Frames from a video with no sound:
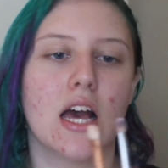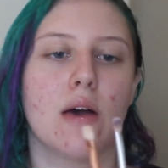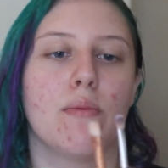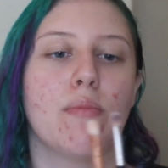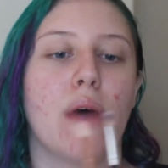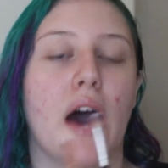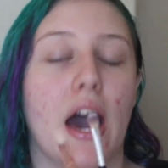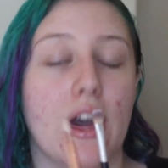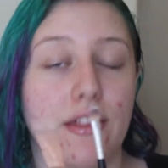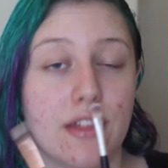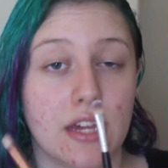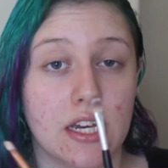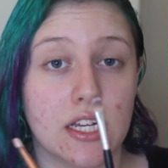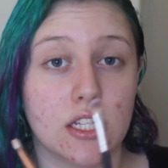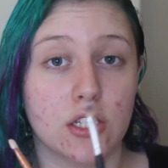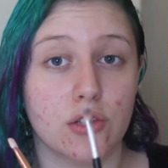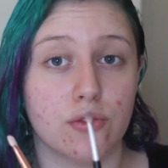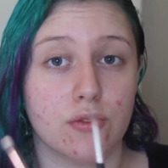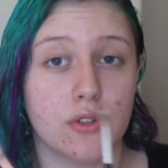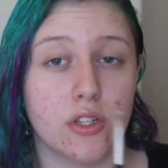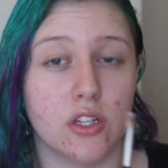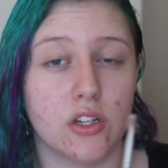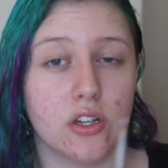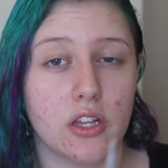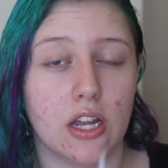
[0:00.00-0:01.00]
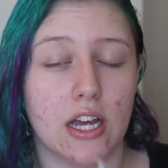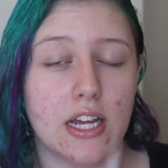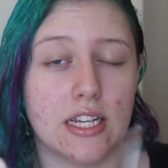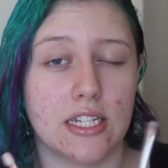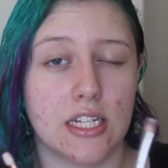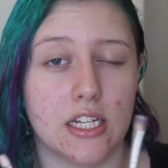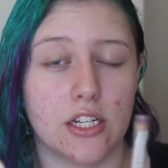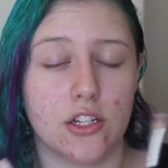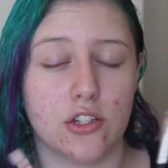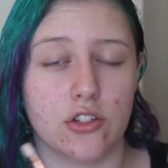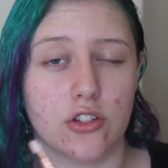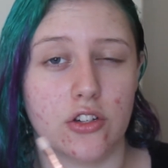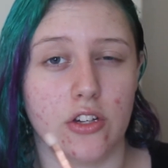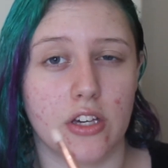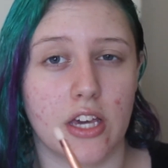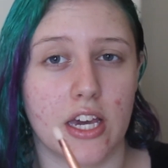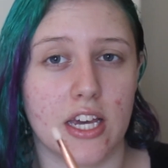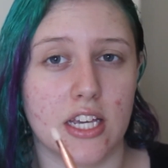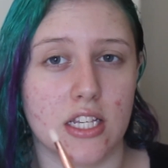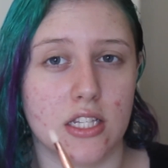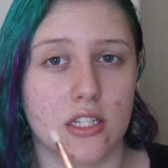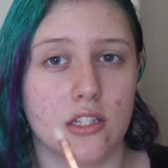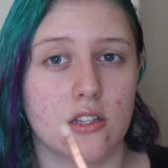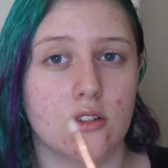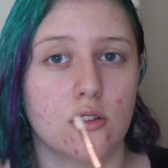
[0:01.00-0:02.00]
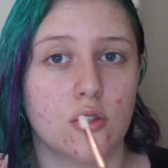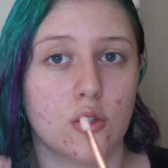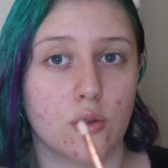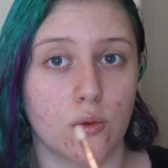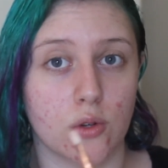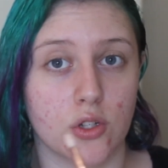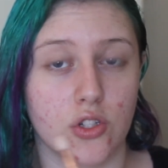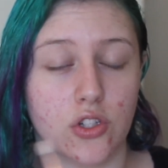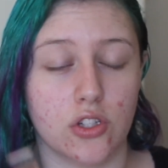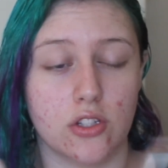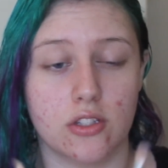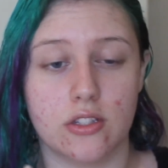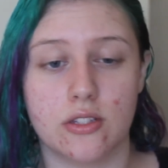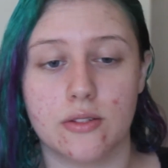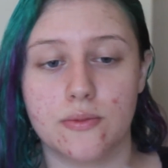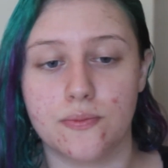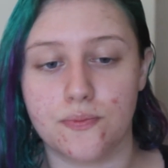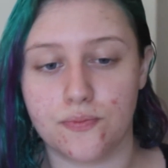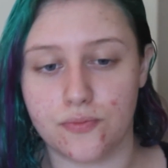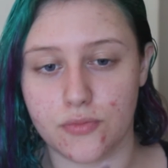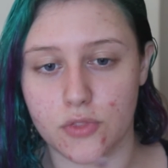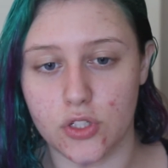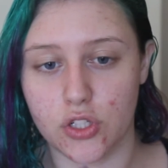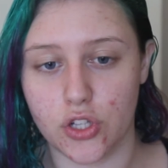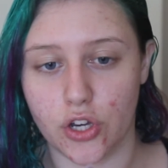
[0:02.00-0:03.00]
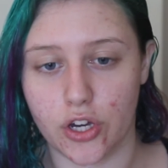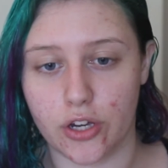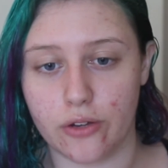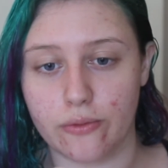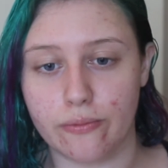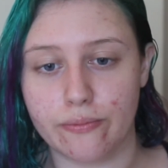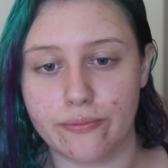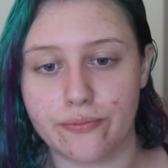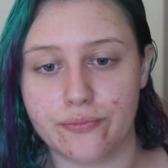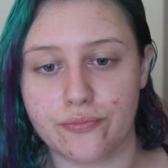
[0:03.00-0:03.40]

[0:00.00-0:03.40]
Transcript: But I think it's a really good idea to showcase swatches. So